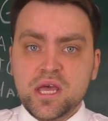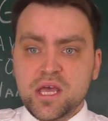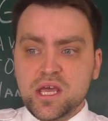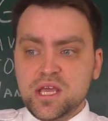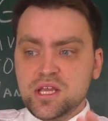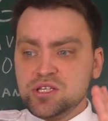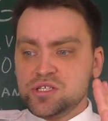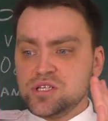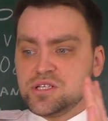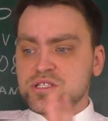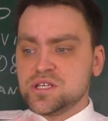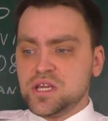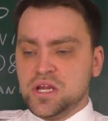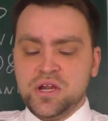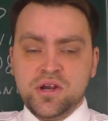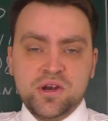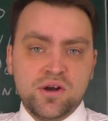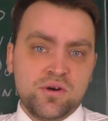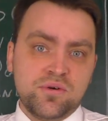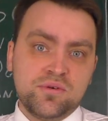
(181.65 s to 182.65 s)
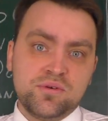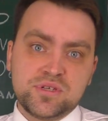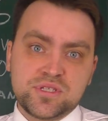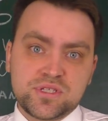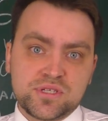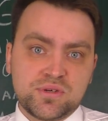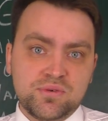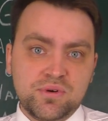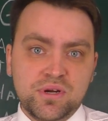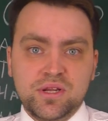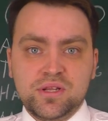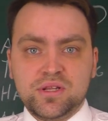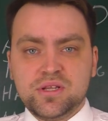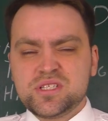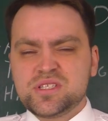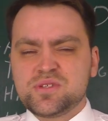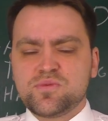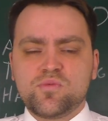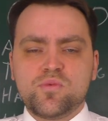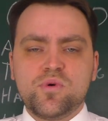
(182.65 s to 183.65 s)
It's just here on the screen.
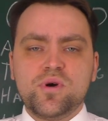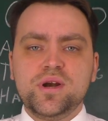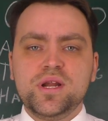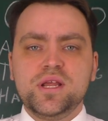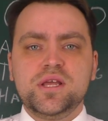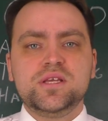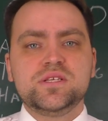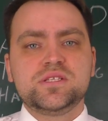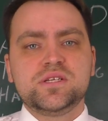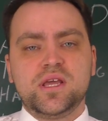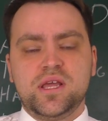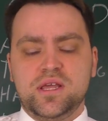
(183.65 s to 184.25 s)
It's very easy